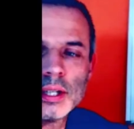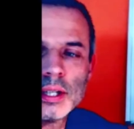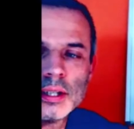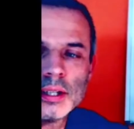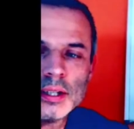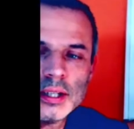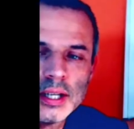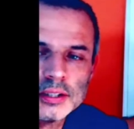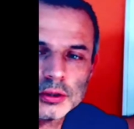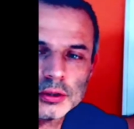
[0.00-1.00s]
make it
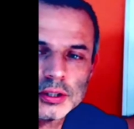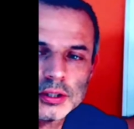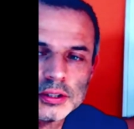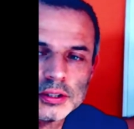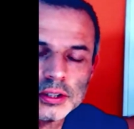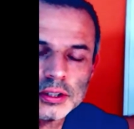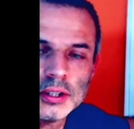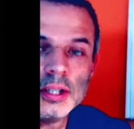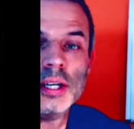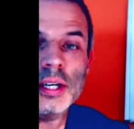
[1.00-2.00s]
less oxidizing,
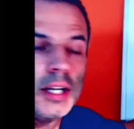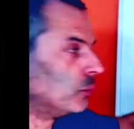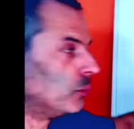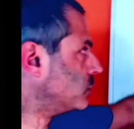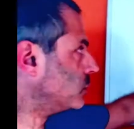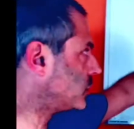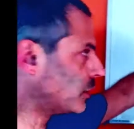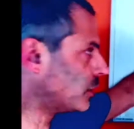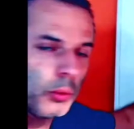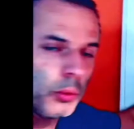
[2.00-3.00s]
it will
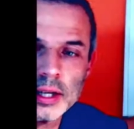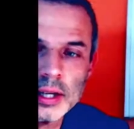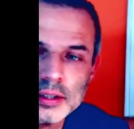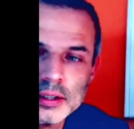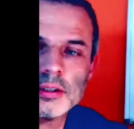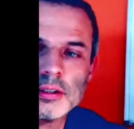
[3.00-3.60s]
go away in the other